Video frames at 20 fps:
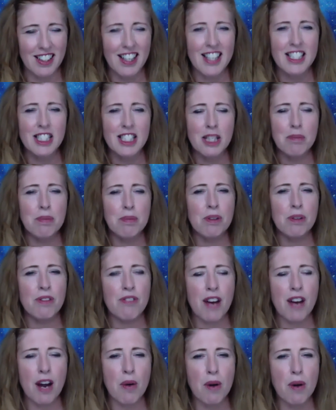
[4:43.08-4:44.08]

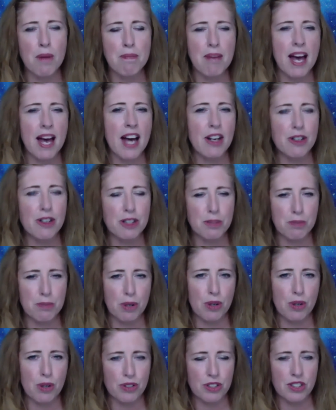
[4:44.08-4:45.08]
Simplify what matters
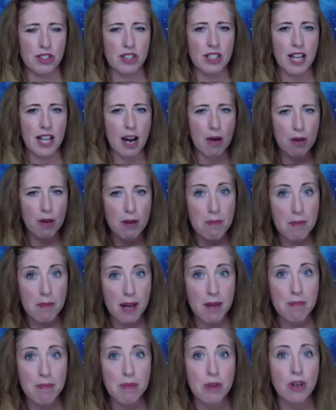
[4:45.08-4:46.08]
most. Now,
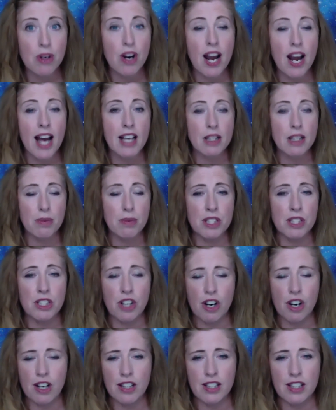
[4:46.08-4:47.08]
remember, as we
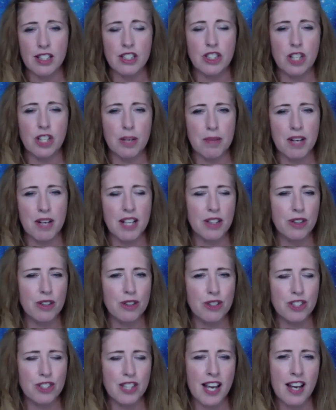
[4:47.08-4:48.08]
started this Gemini
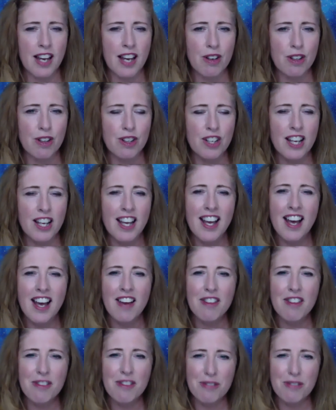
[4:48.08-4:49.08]
lunar cycle,
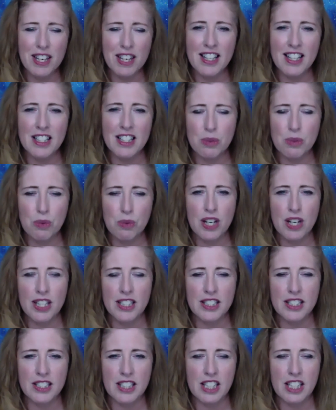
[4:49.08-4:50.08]
Venus
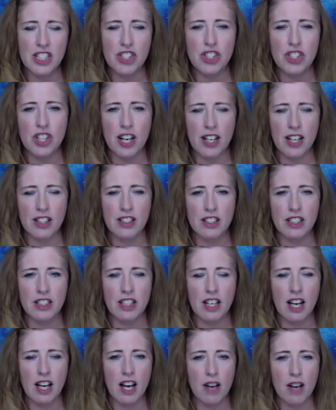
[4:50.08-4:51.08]
was conjunct,
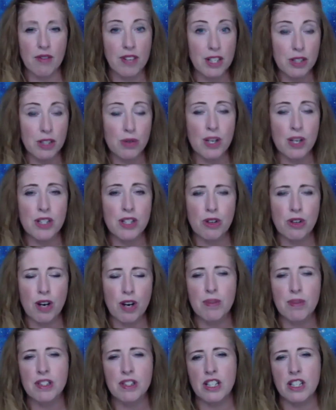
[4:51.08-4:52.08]
uh, Venus retrograde
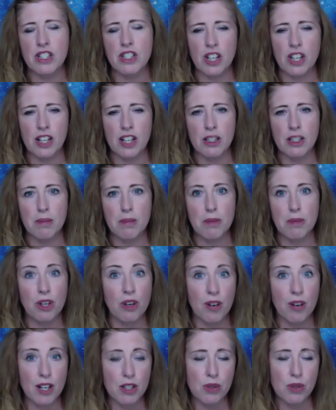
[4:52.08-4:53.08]
was conjunct
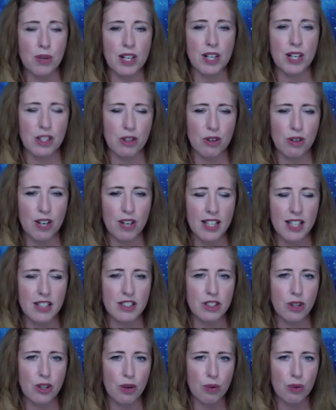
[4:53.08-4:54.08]
Mercury at 20 degrees.
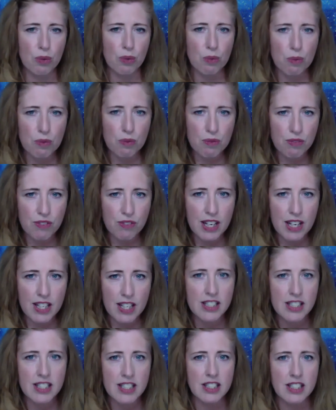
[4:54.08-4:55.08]
So,
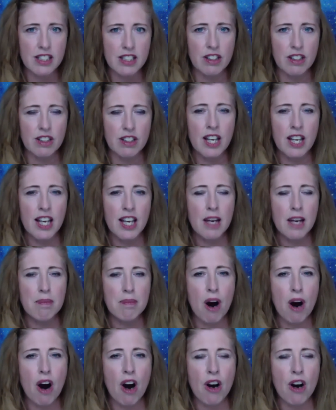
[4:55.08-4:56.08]
Venus is still
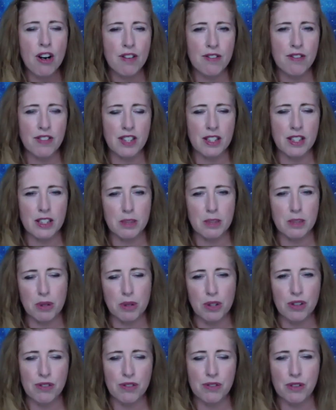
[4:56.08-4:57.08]
part of this
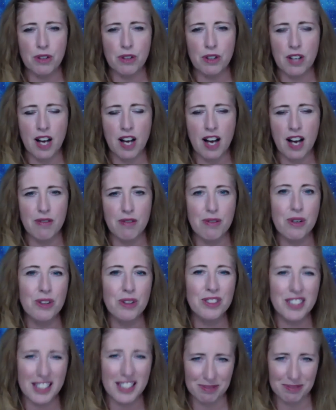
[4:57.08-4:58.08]
beautiful
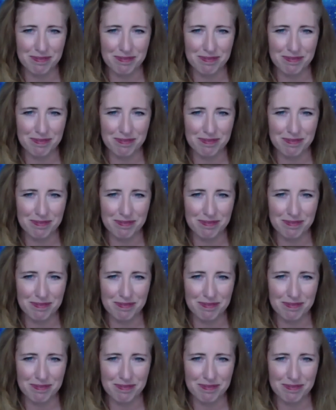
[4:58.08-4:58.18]
unfolding